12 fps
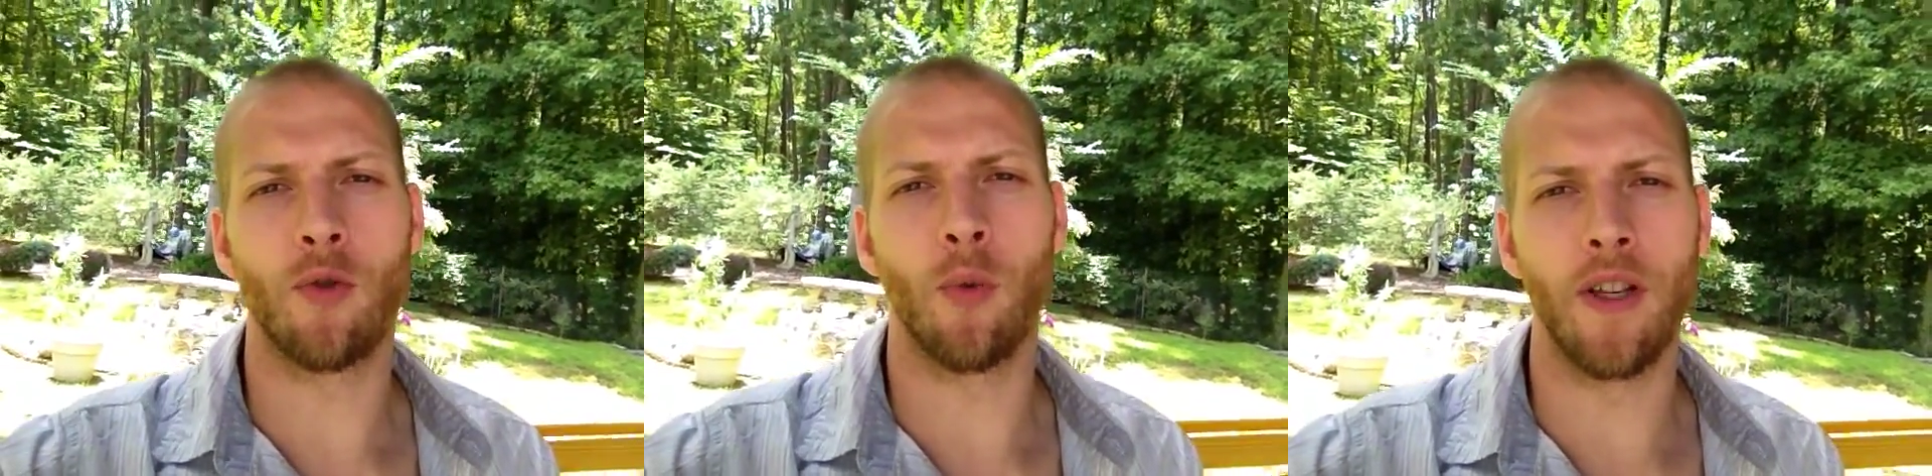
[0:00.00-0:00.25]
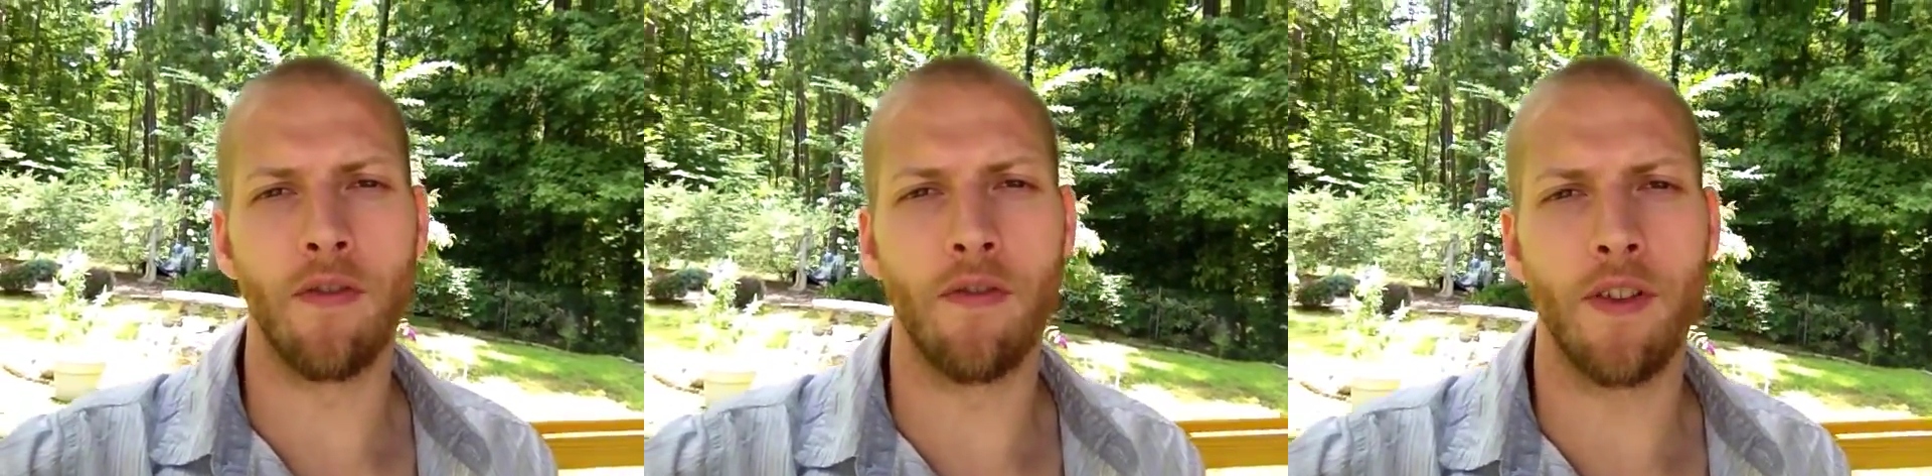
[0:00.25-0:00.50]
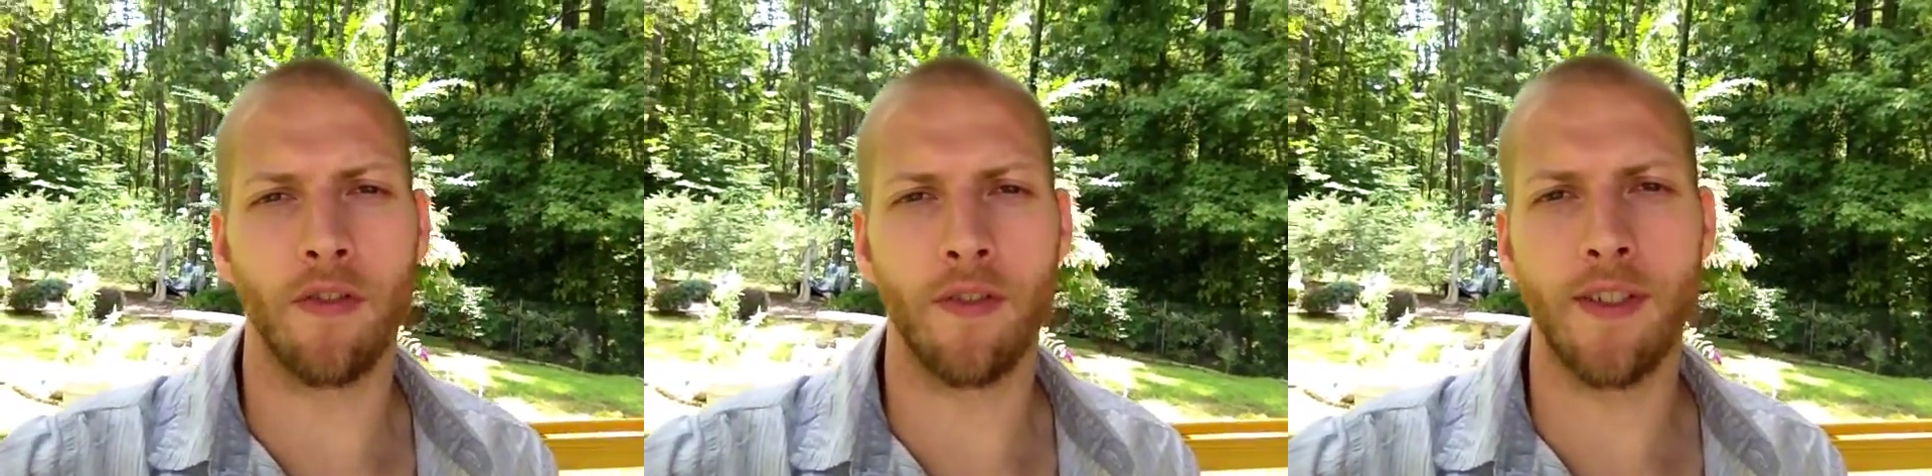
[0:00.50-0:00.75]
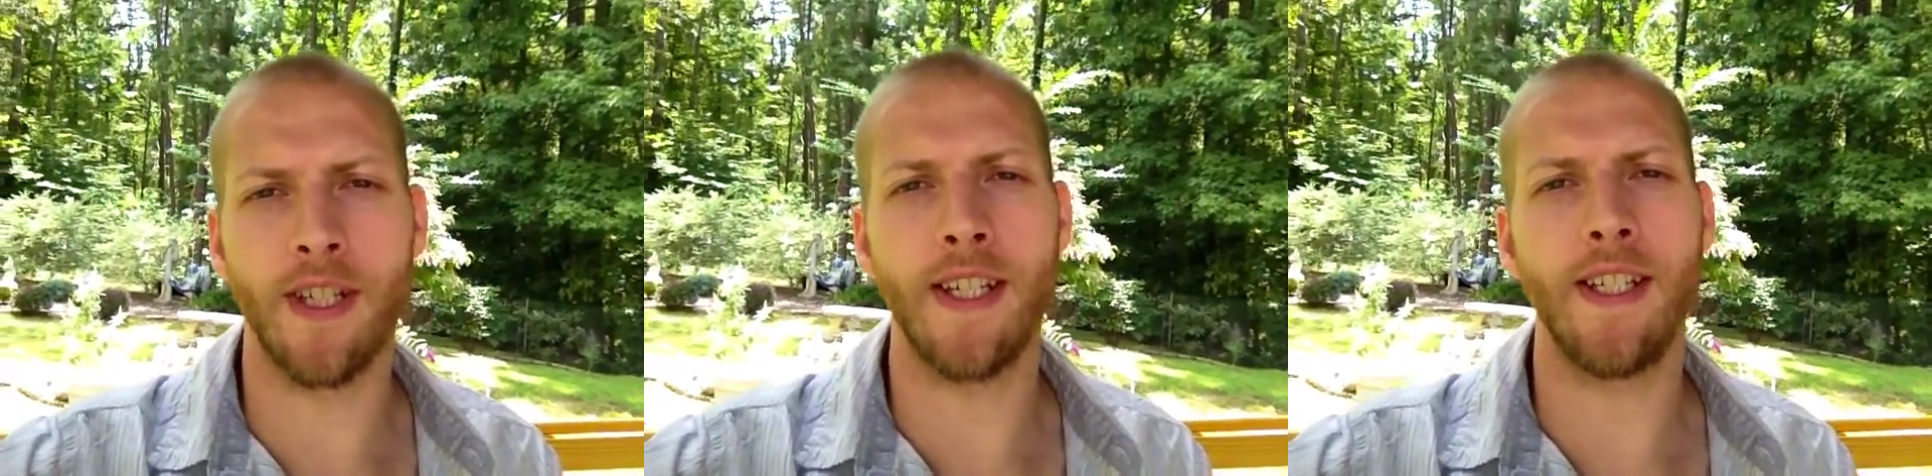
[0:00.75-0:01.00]

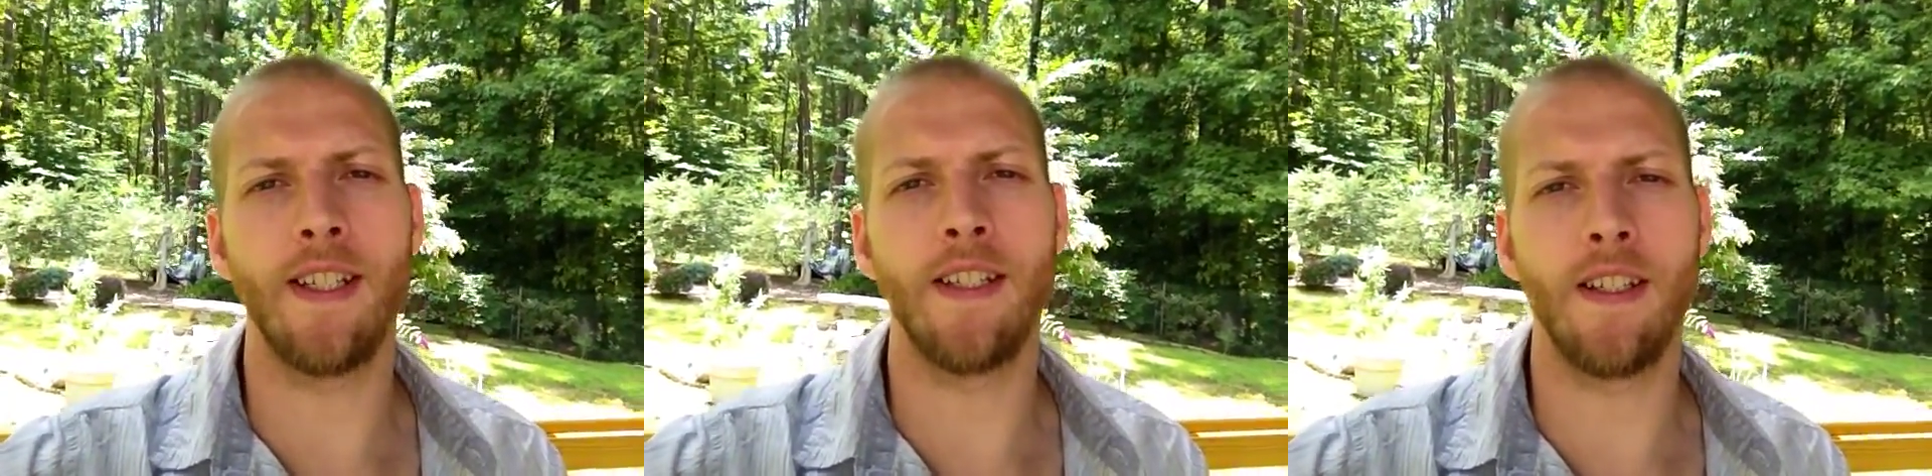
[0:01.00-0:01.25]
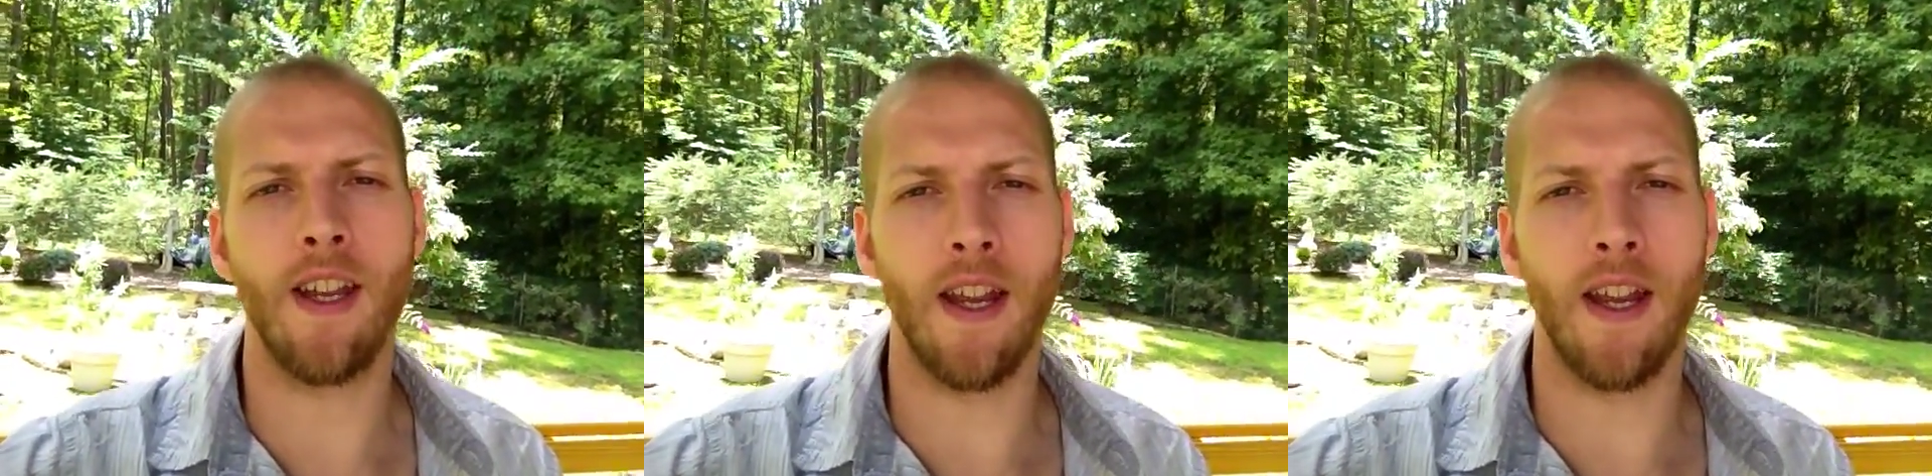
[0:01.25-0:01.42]
2015,